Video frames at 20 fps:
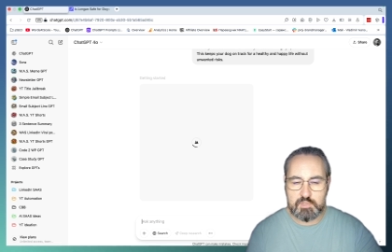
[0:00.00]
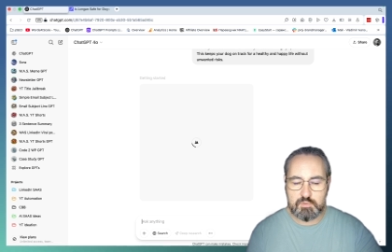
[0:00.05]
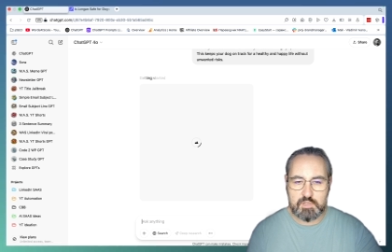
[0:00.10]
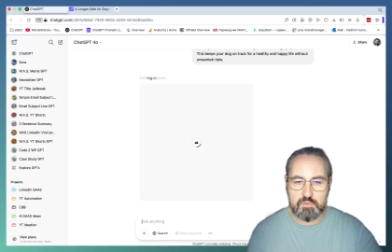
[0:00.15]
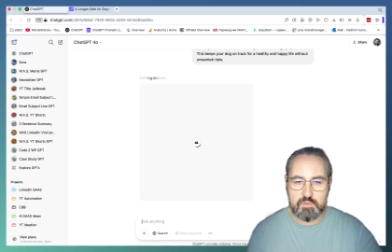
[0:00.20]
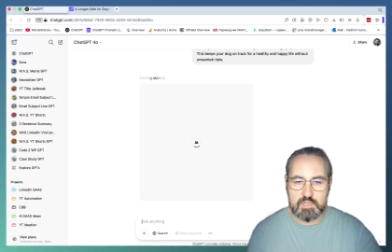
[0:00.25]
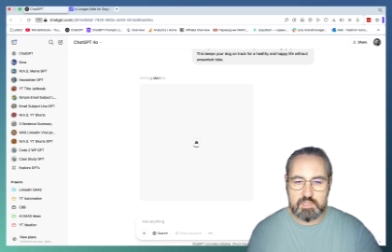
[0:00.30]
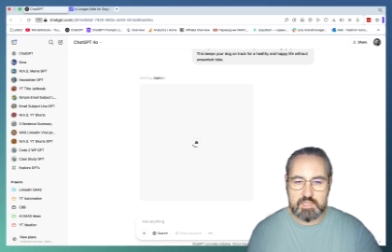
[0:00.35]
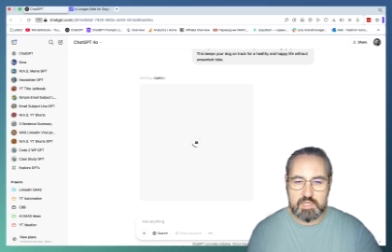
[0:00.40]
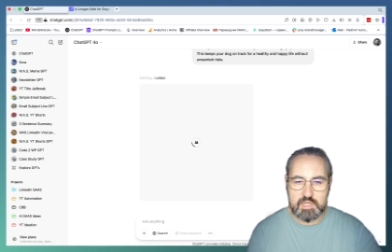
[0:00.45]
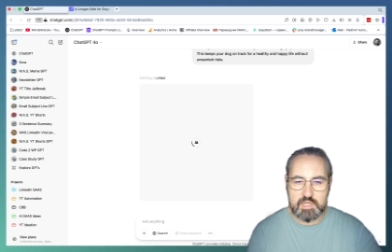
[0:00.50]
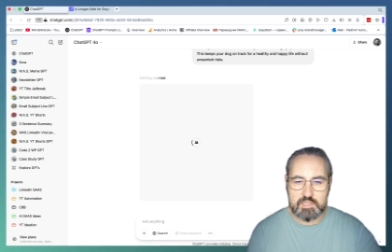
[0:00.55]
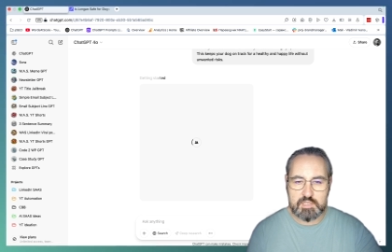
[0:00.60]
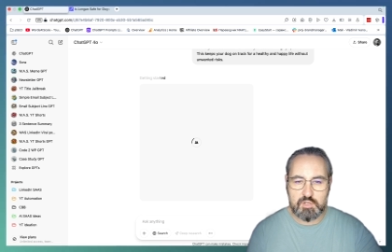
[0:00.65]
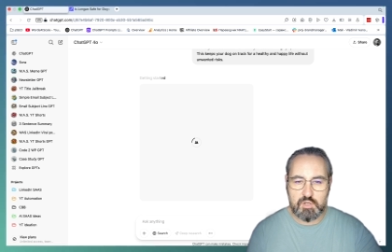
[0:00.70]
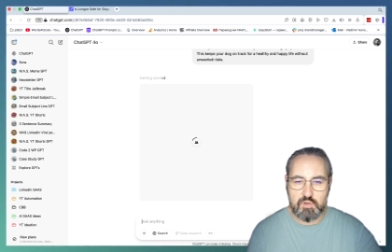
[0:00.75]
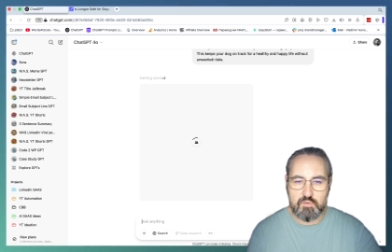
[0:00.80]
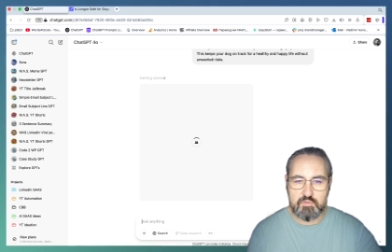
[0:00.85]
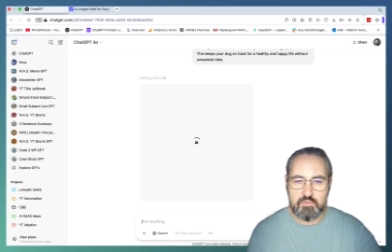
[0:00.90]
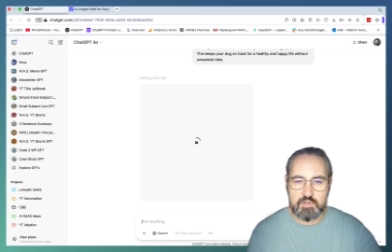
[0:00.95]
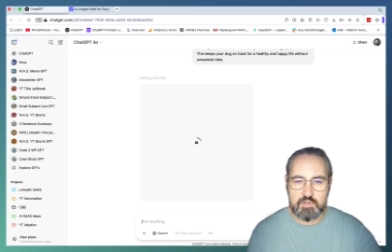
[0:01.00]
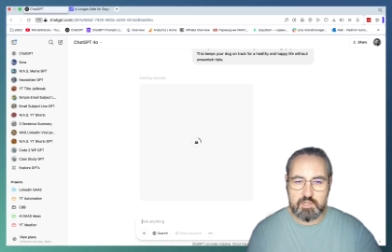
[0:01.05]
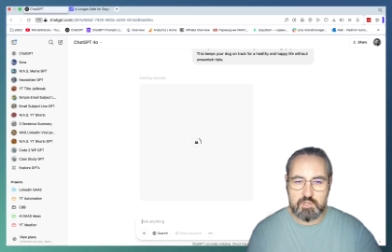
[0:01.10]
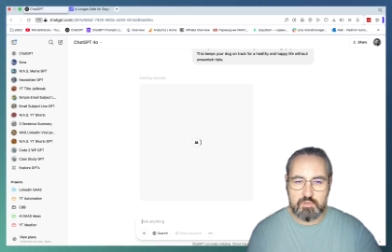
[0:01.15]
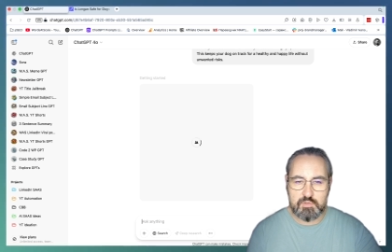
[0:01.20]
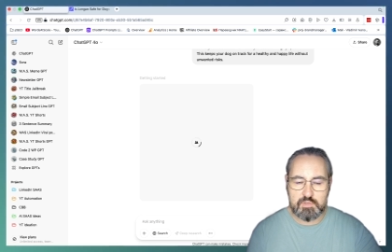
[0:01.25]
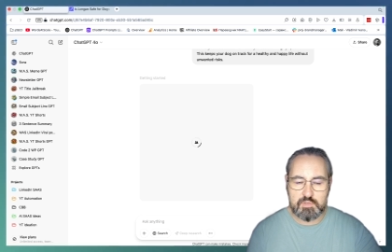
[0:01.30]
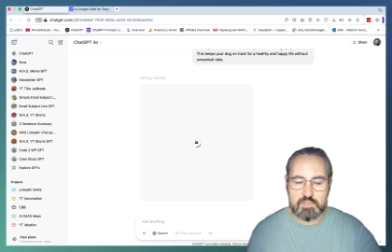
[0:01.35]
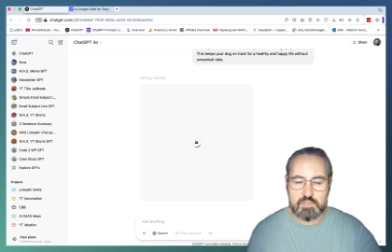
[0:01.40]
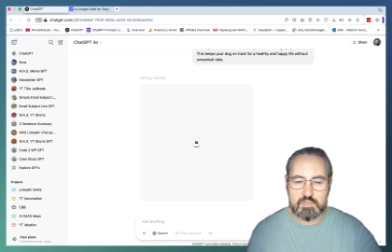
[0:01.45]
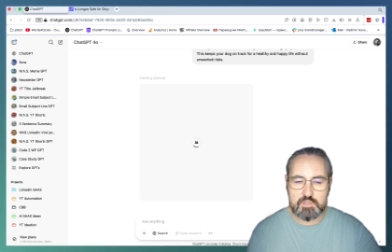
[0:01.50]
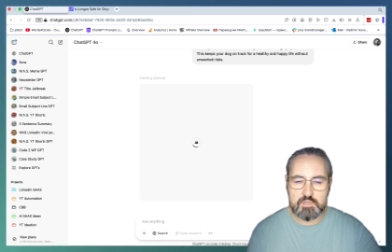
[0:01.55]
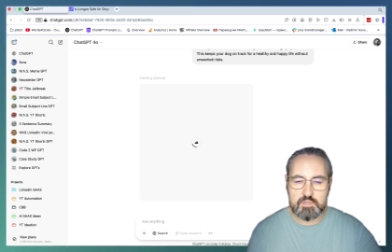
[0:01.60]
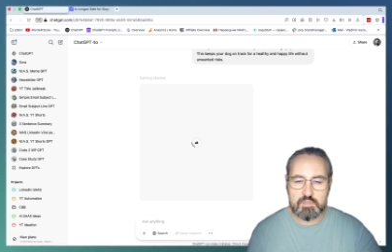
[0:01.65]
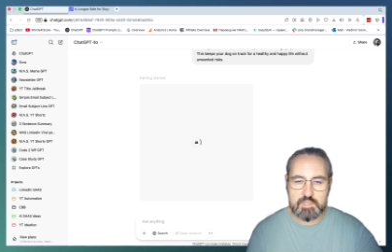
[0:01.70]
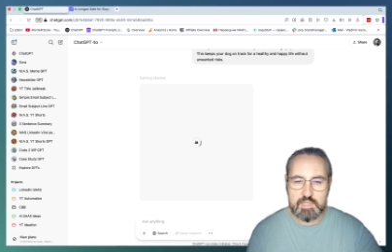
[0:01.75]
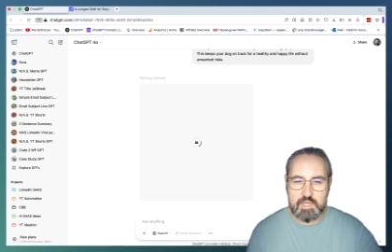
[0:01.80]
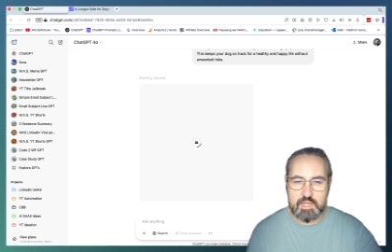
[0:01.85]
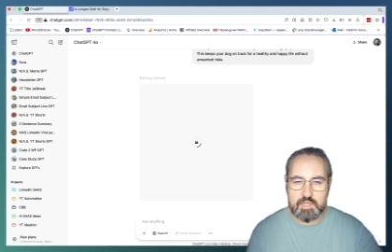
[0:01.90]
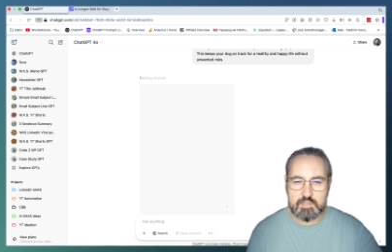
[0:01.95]
so it doesn't overuse the
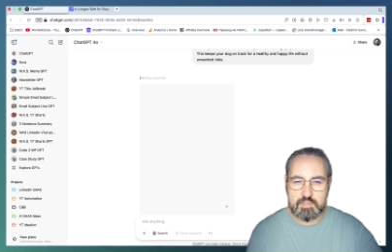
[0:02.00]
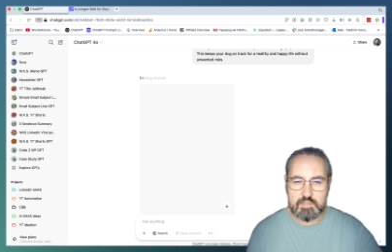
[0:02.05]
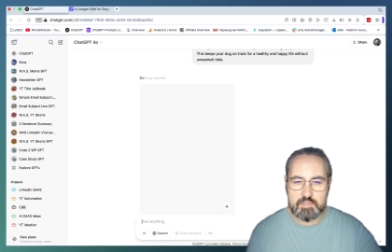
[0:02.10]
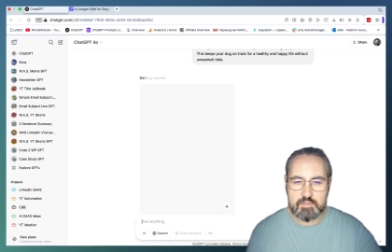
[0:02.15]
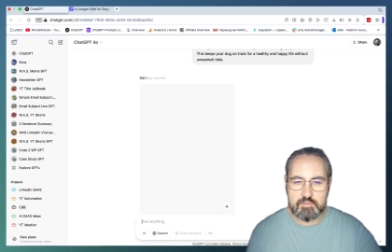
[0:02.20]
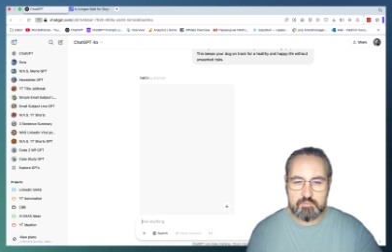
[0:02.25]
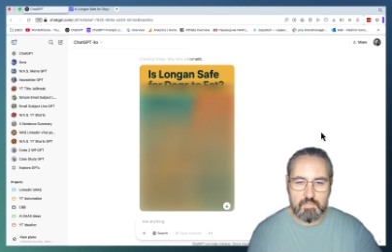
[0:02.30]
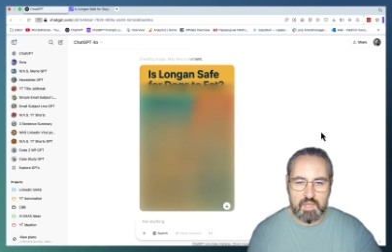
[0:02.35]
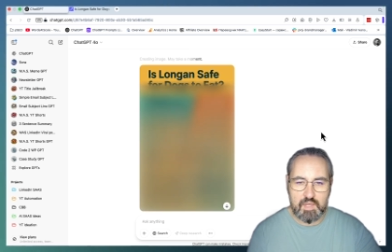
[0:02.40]
text.